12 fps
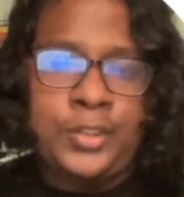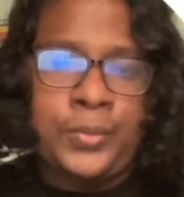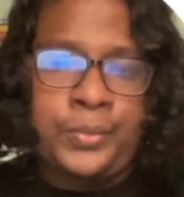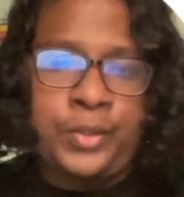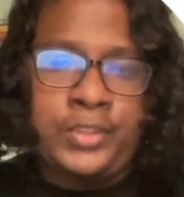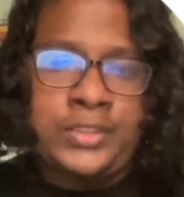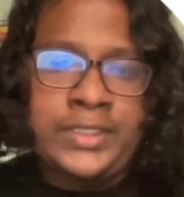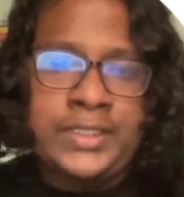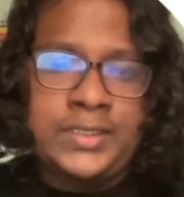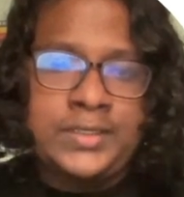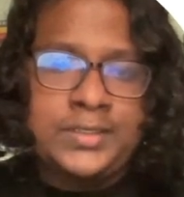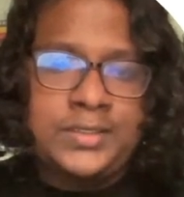your
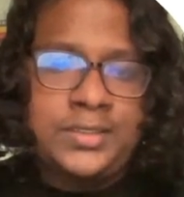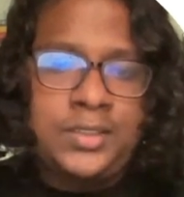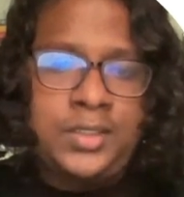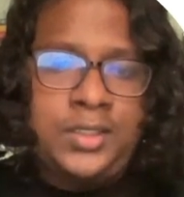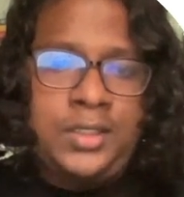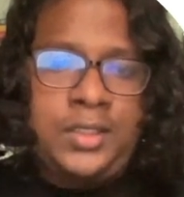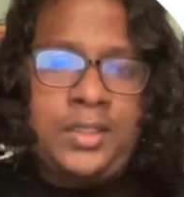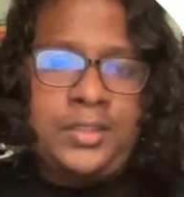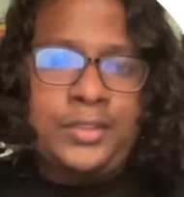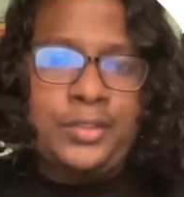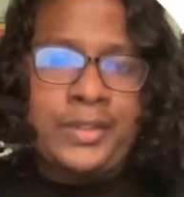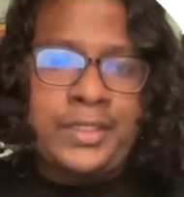projects,
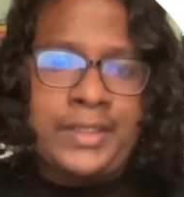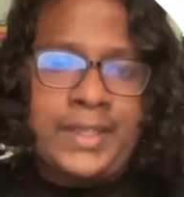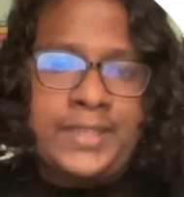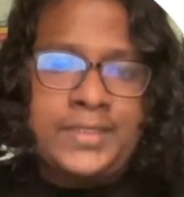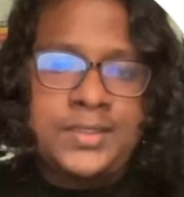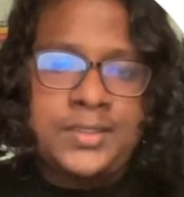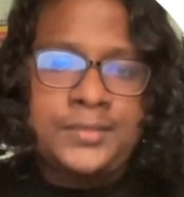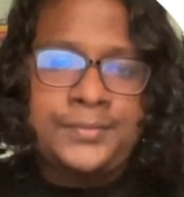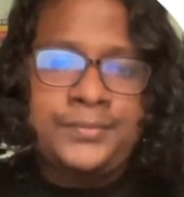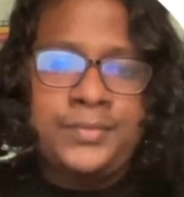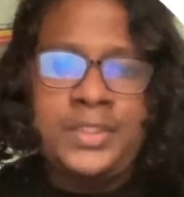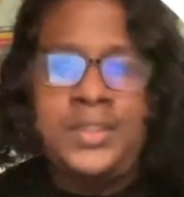your
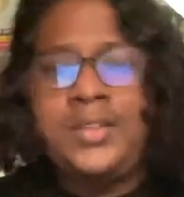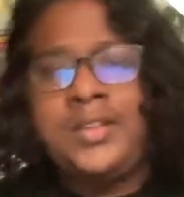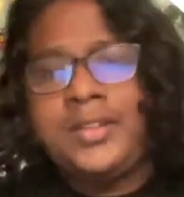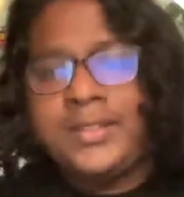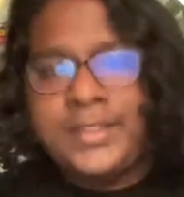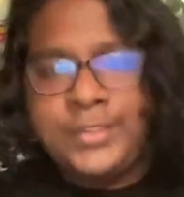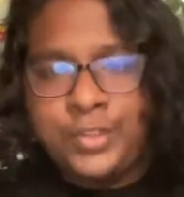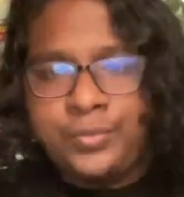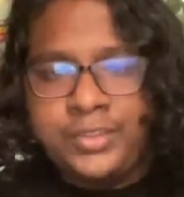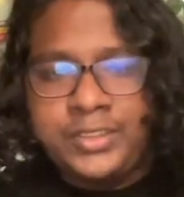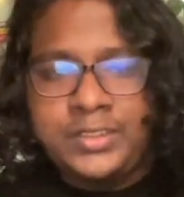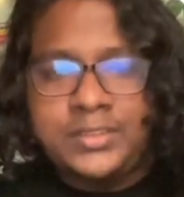education,
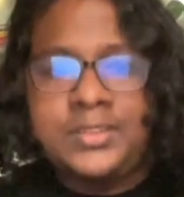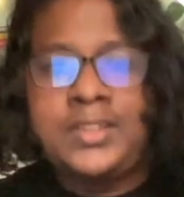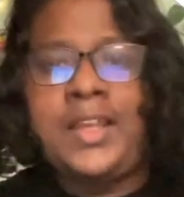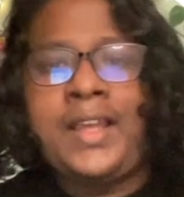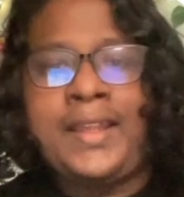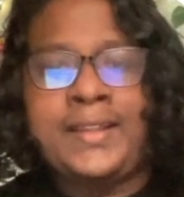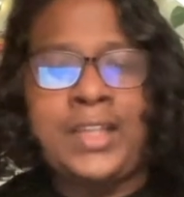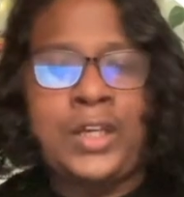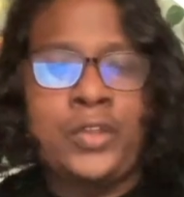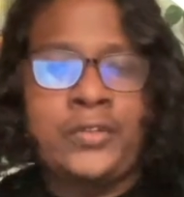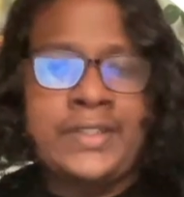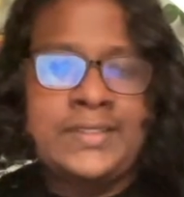testimonials. And
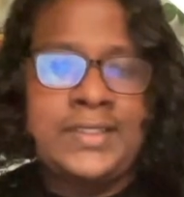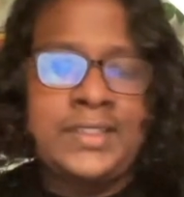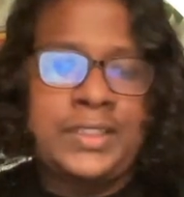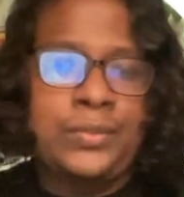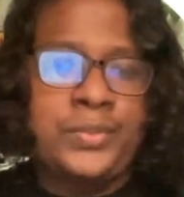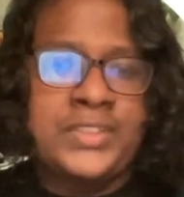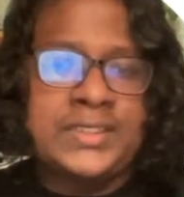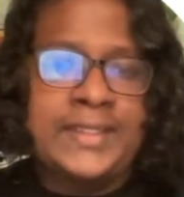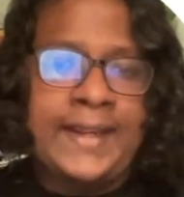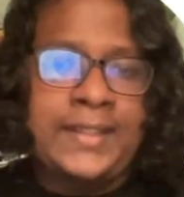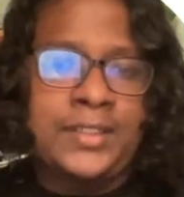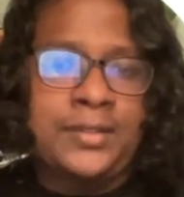now recently we just
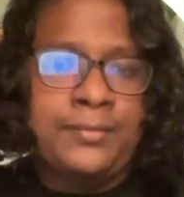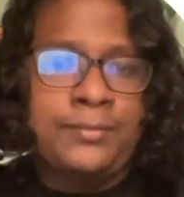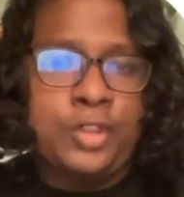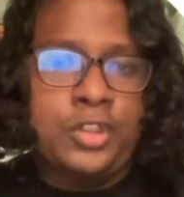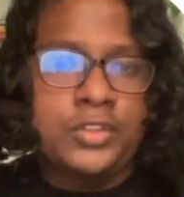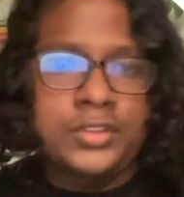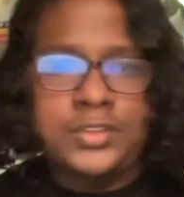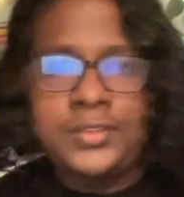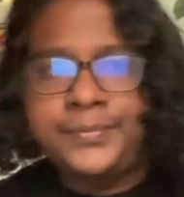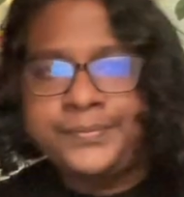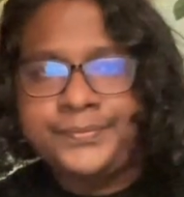added blogs.